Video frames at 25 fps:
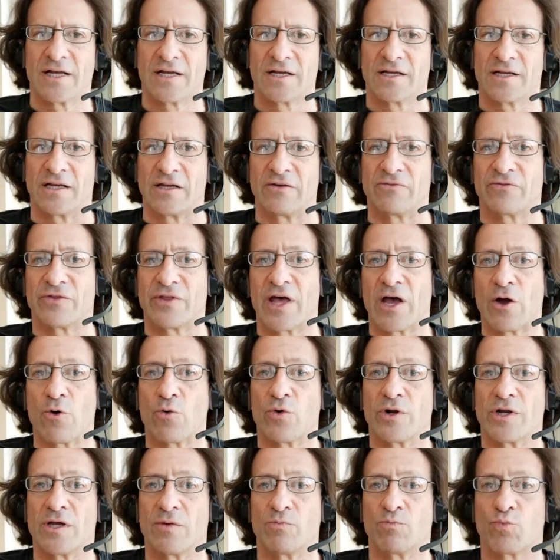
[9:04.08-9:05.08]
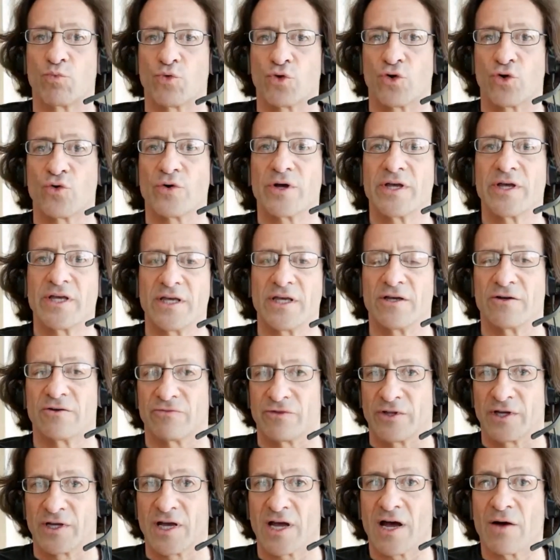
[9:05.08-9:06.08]
if they were an employee of
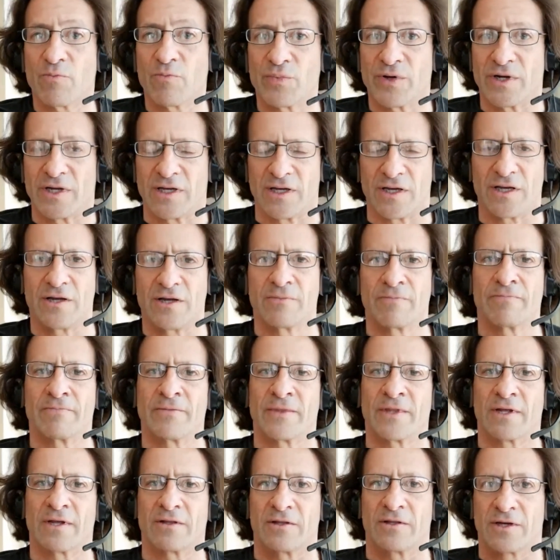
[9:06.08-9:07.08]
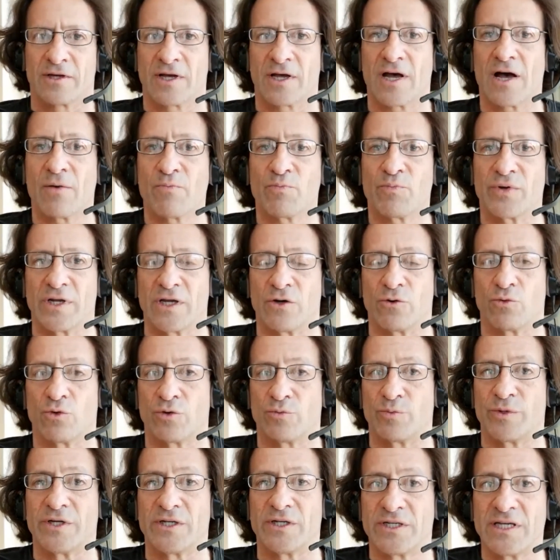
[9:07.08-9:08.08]
the company would
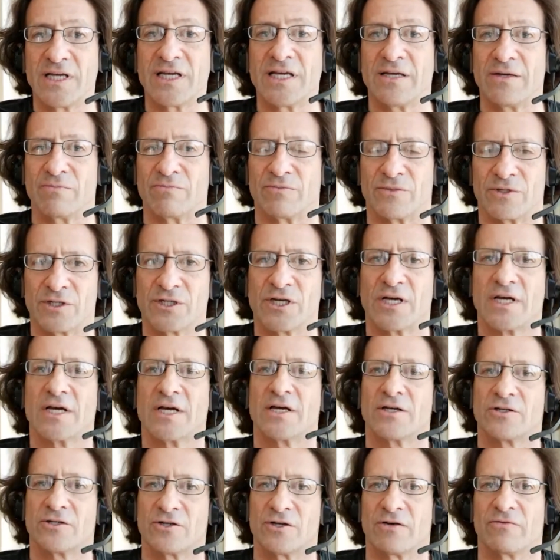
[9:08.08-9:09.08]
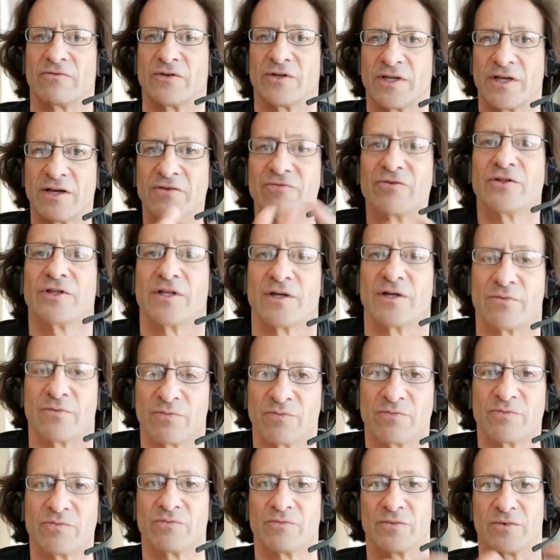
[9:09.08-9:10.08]
be deemed to have given
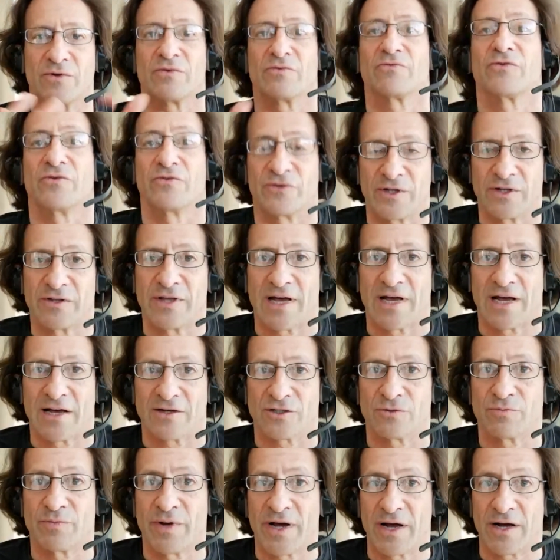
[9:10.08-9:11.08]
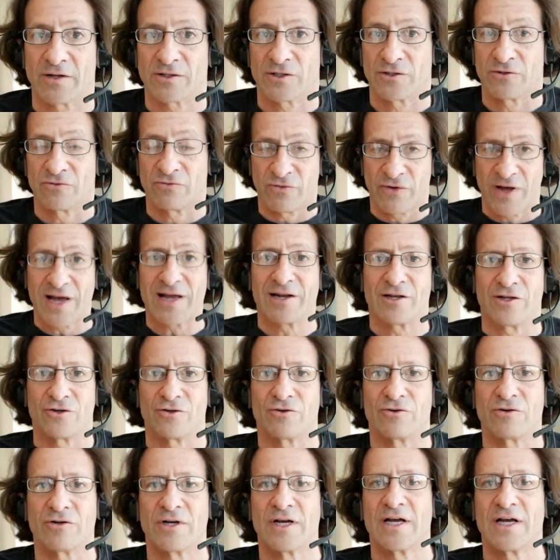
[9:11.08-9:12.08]
them £50,000 in
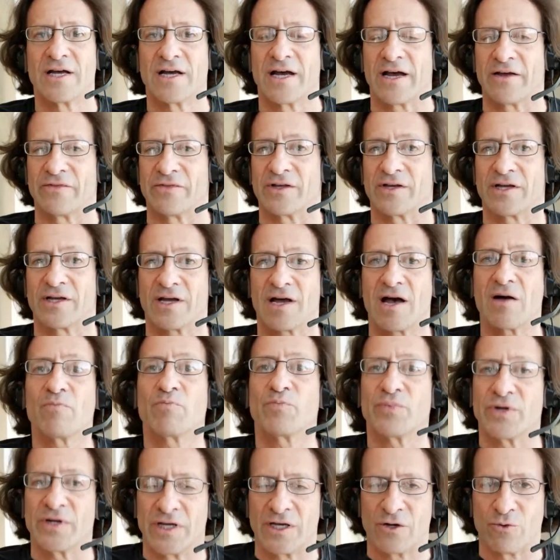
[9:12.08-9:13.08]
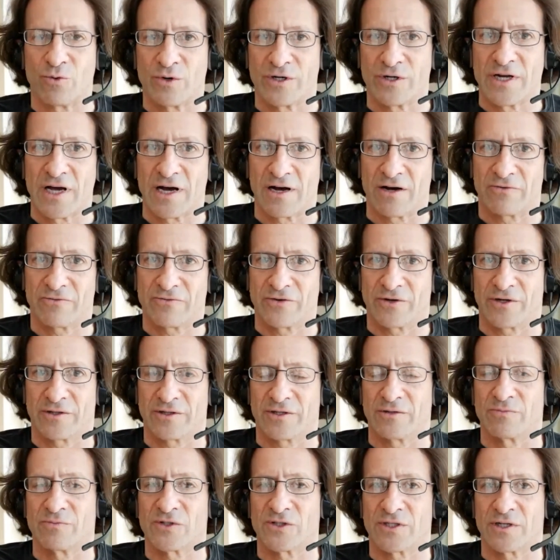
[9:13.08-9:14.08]
value, and the company would now find
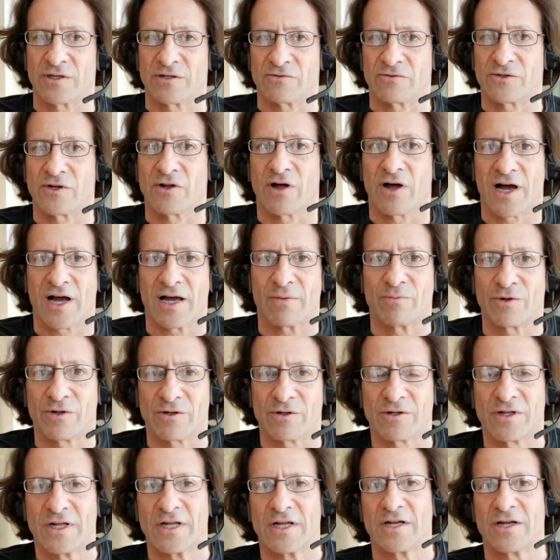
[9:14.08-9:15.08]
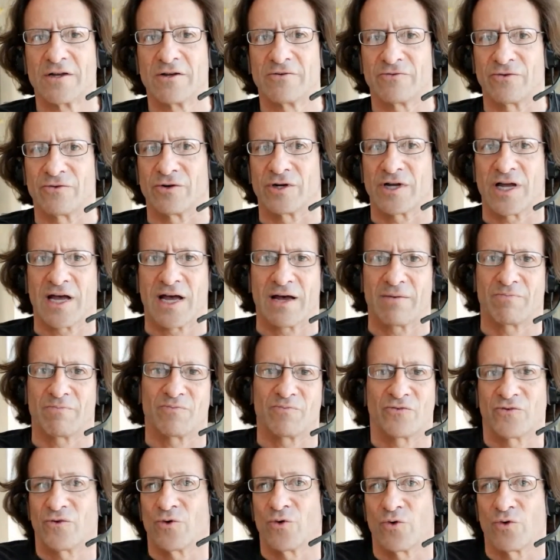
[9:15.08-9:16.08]
themselves liable for
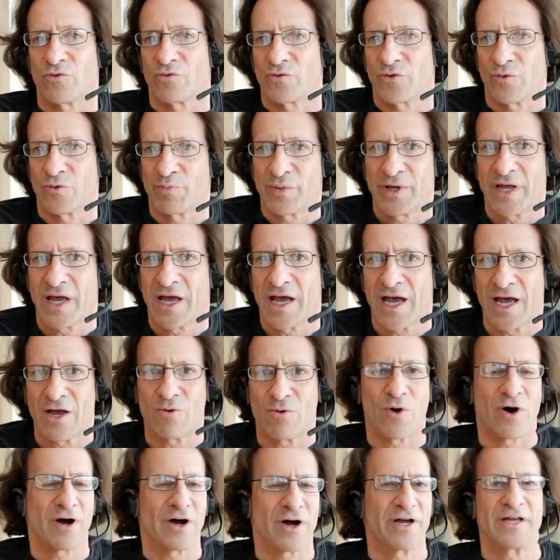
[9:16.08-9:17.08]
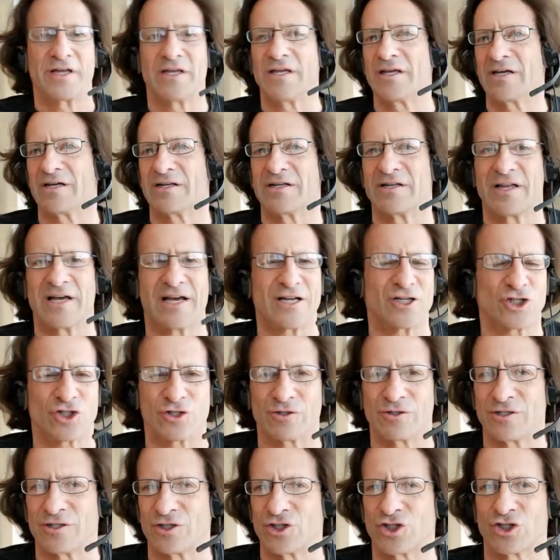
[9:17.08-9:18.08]
PAYE and national
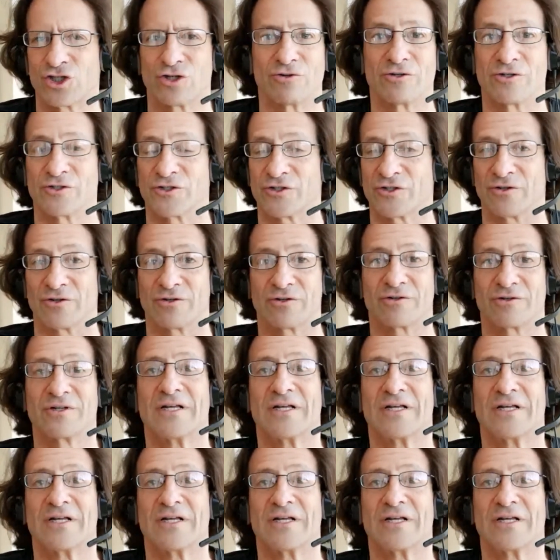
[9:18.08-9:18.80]
insurance on